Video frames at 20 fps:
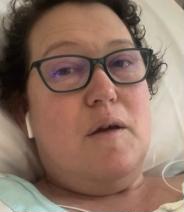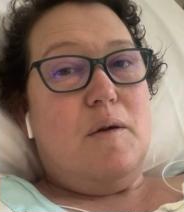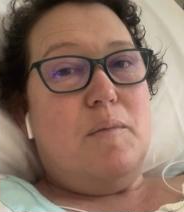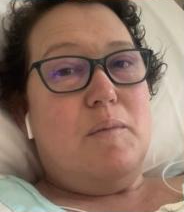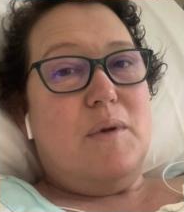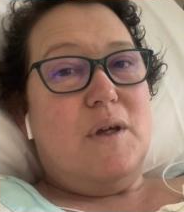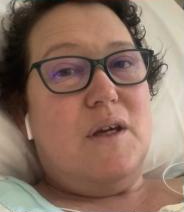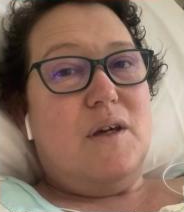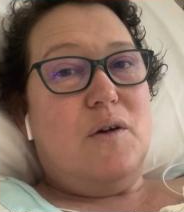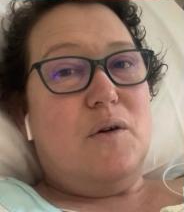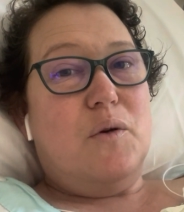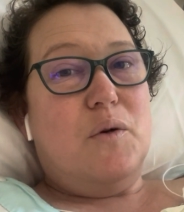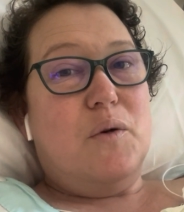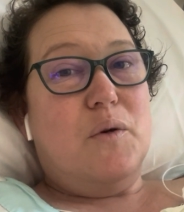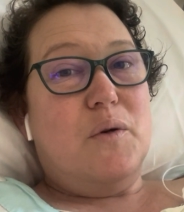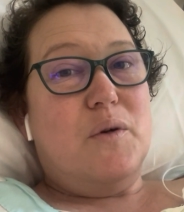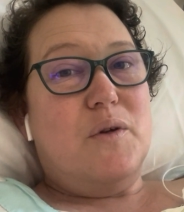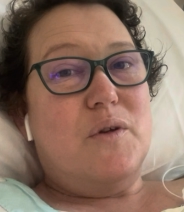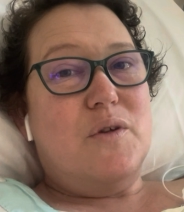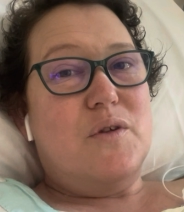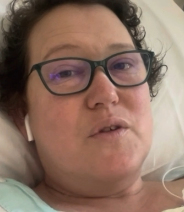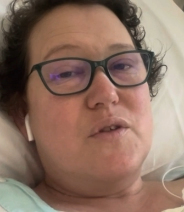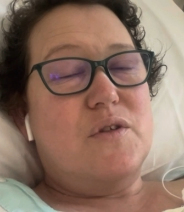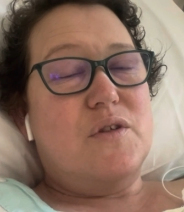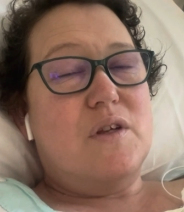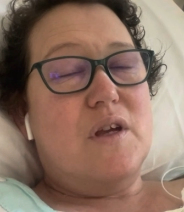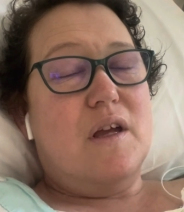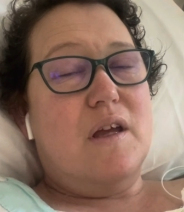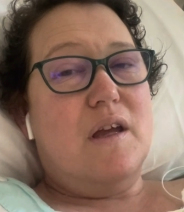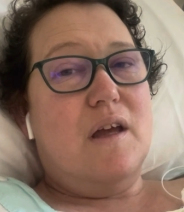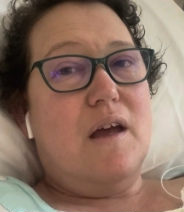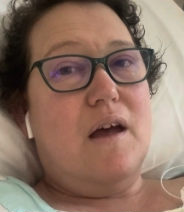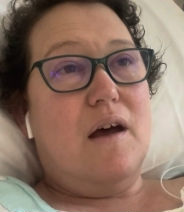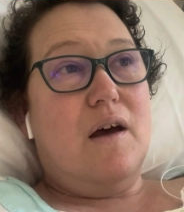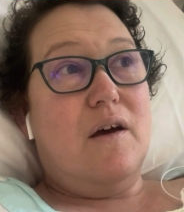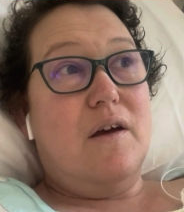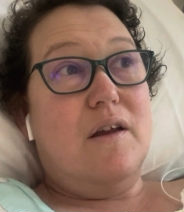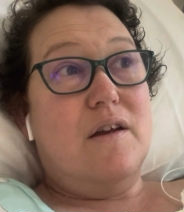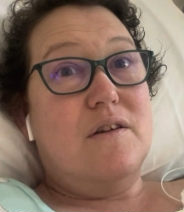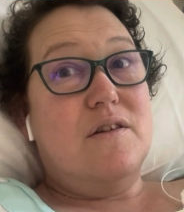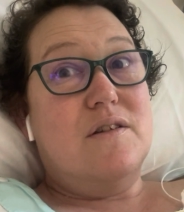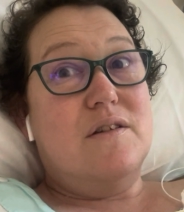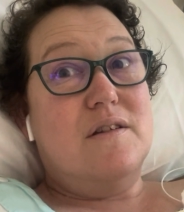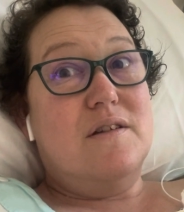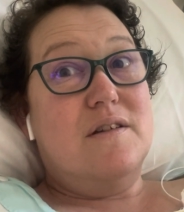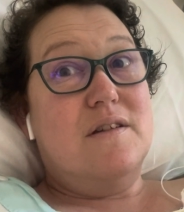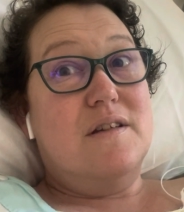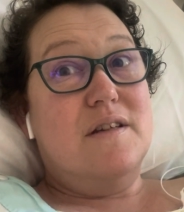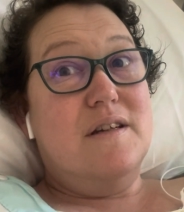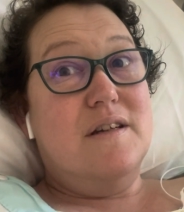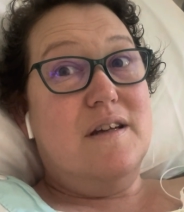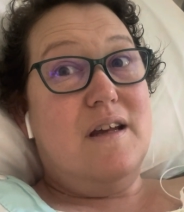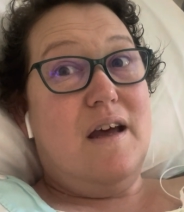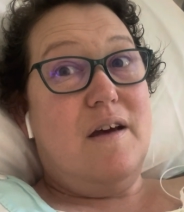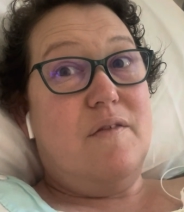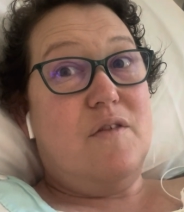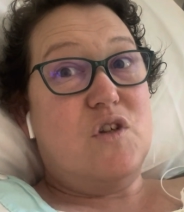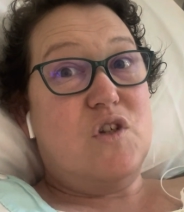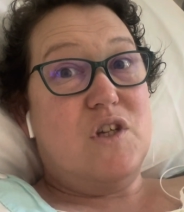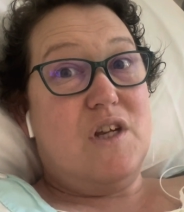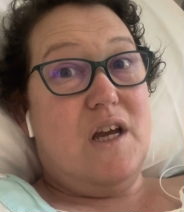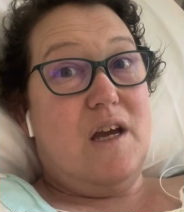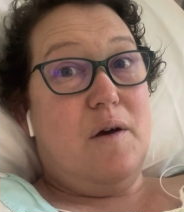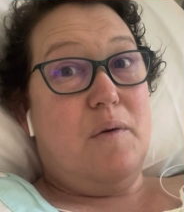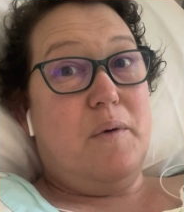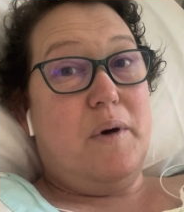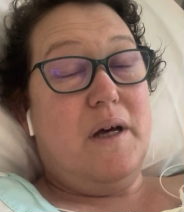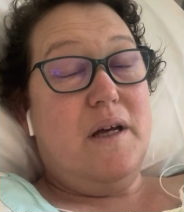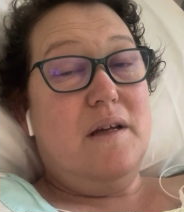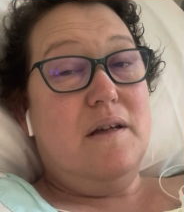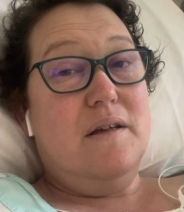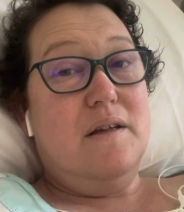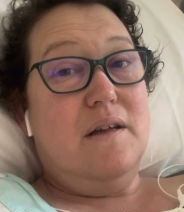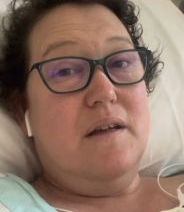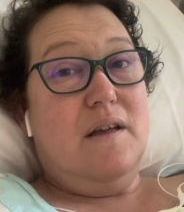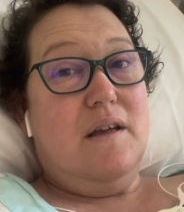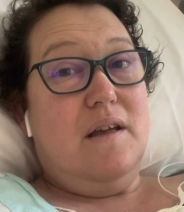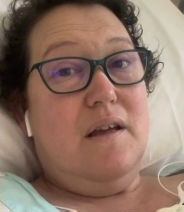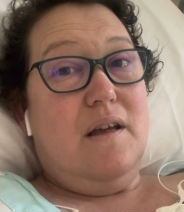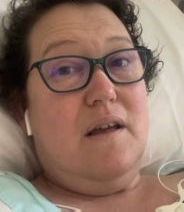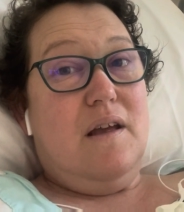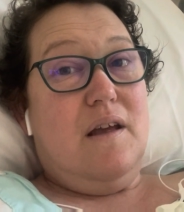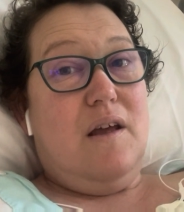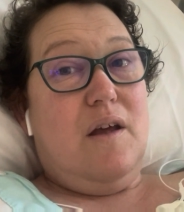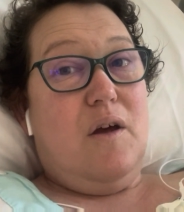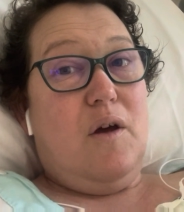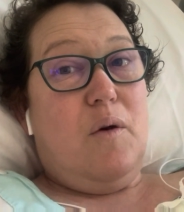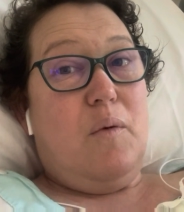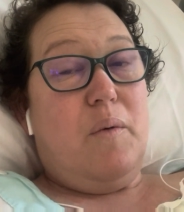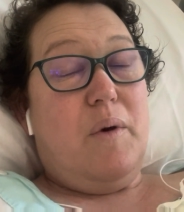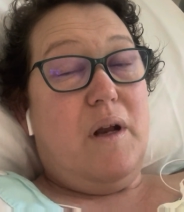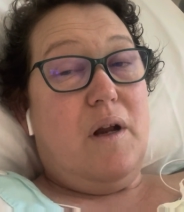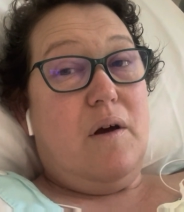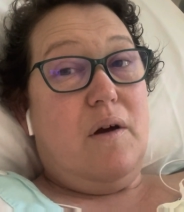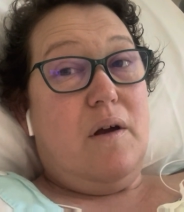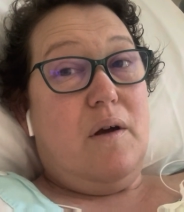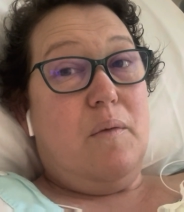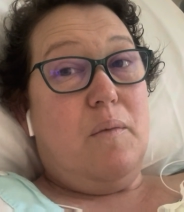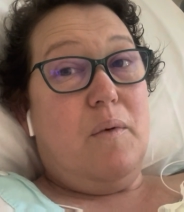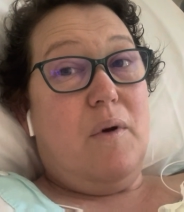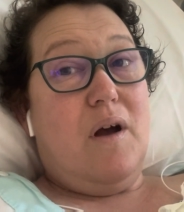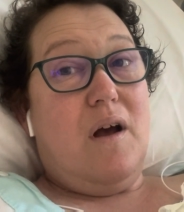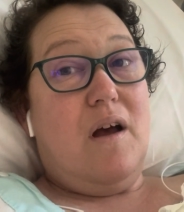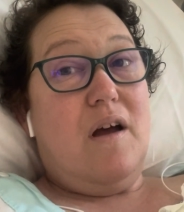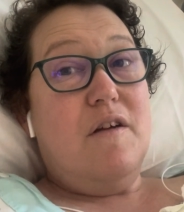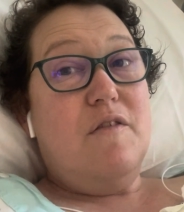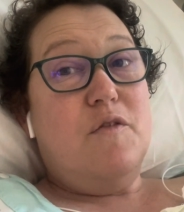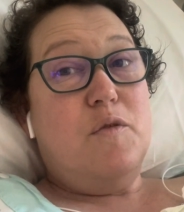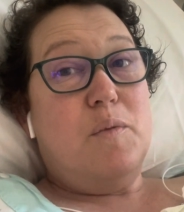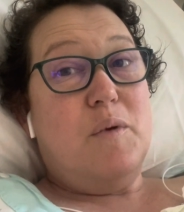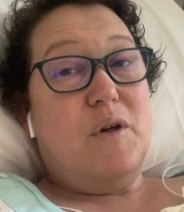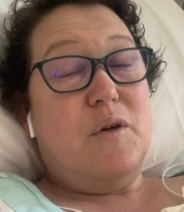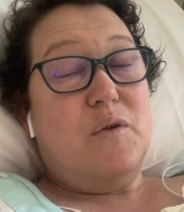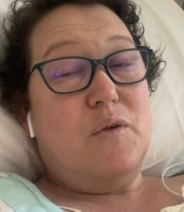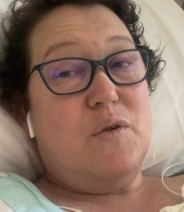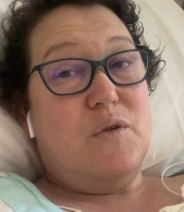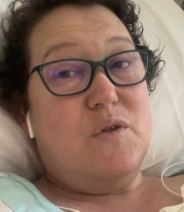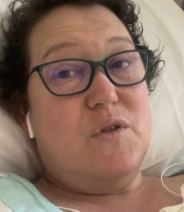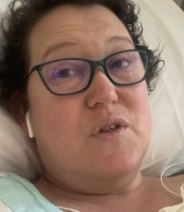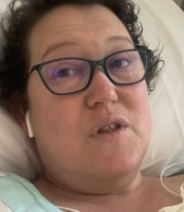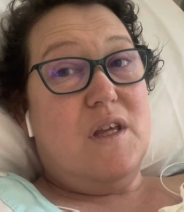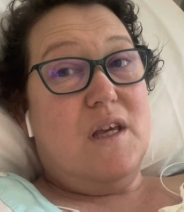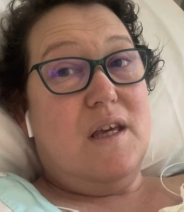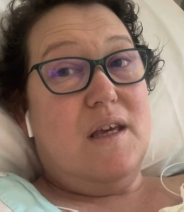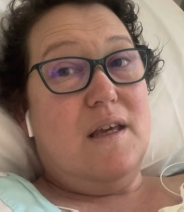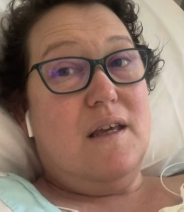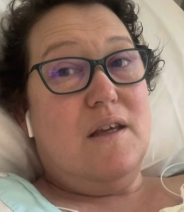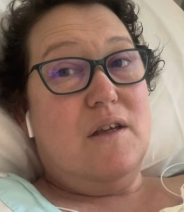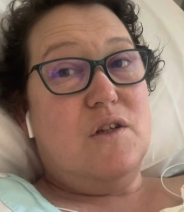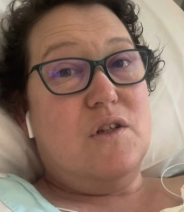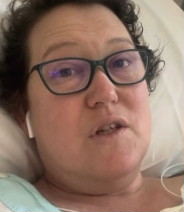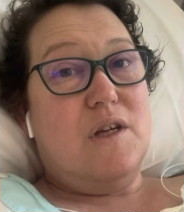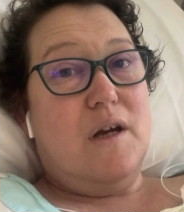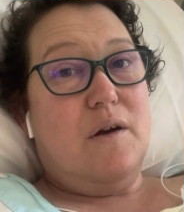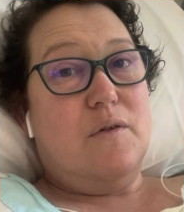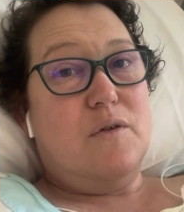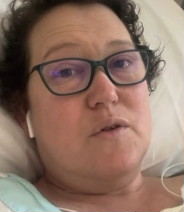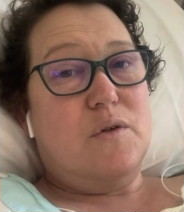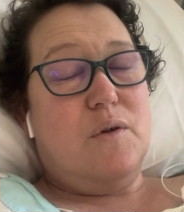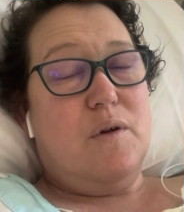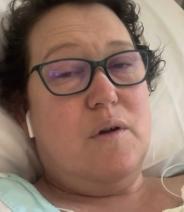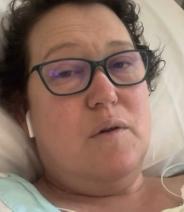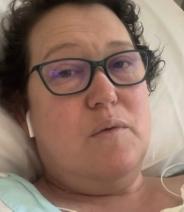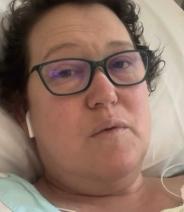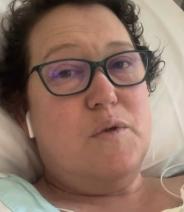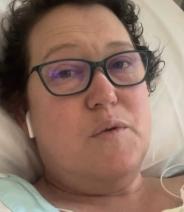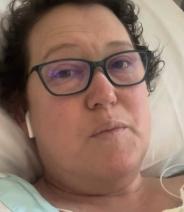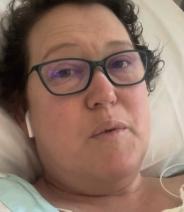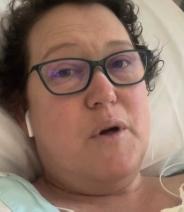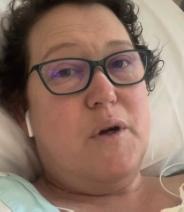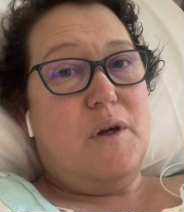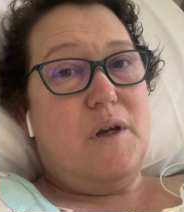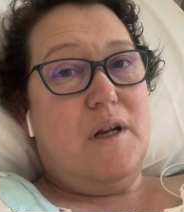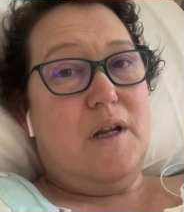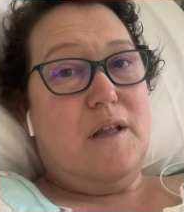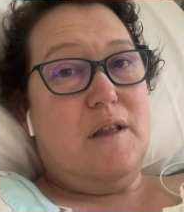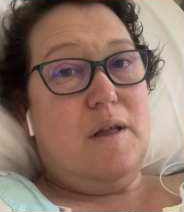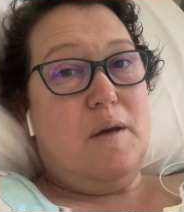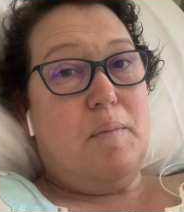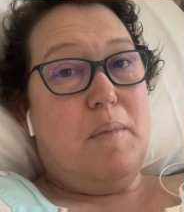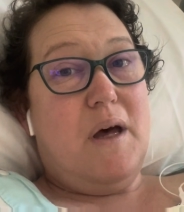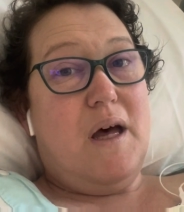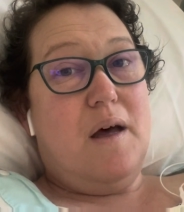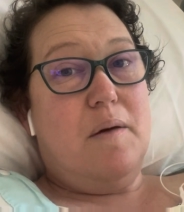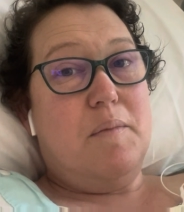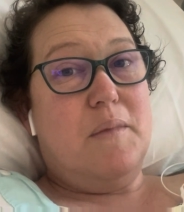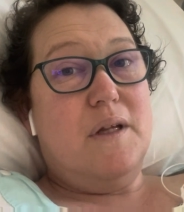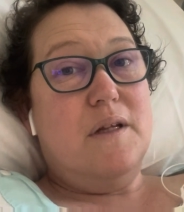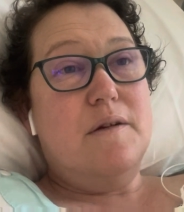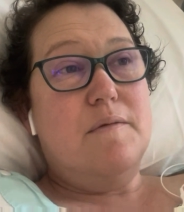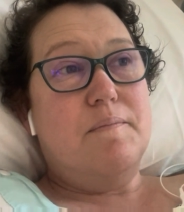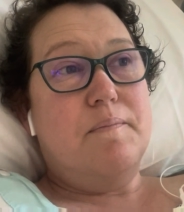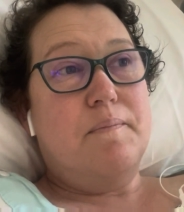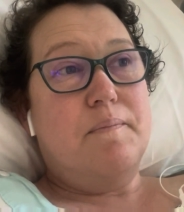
because I didn't have a shower when I arrived because the shower screen was broken at the apartment.